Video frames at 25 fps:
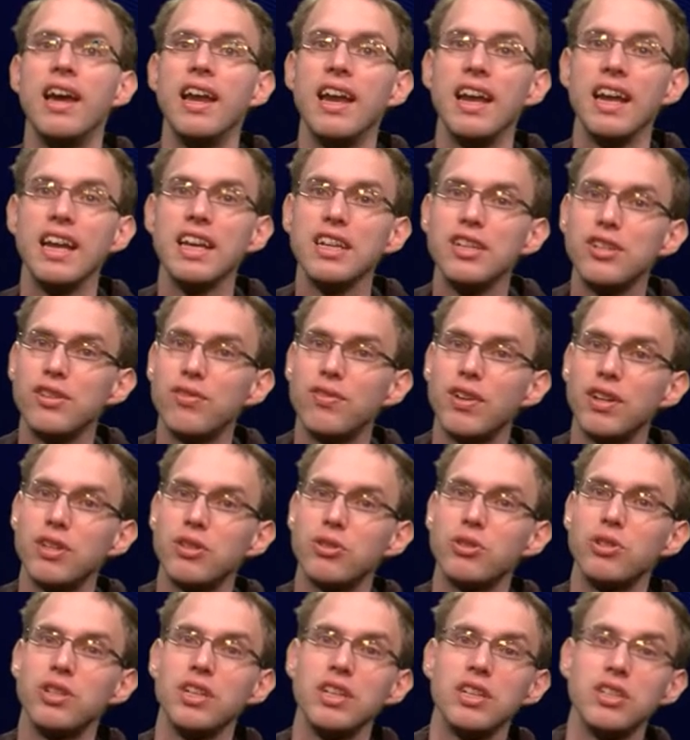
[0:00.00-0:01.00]
easiest way to
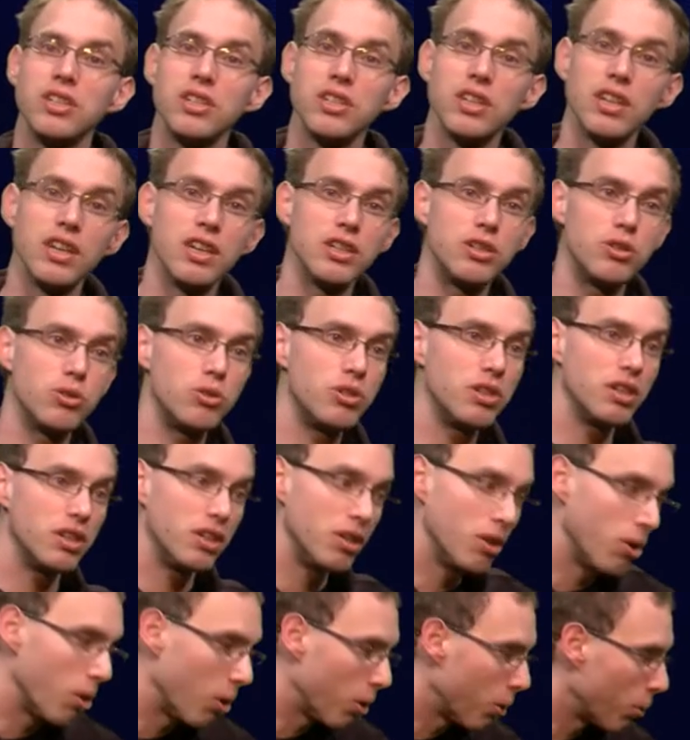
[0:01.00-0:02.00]
sit is to sit the
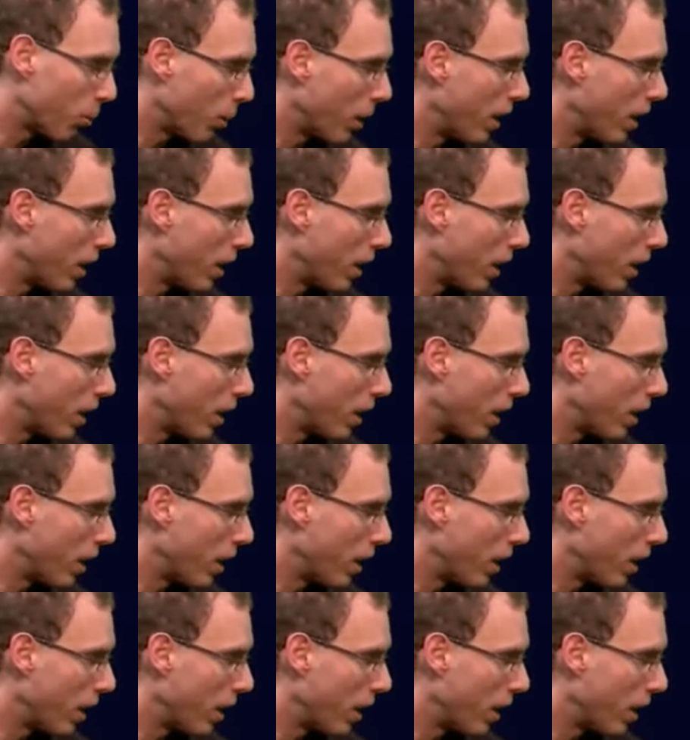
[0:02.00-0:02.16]
other way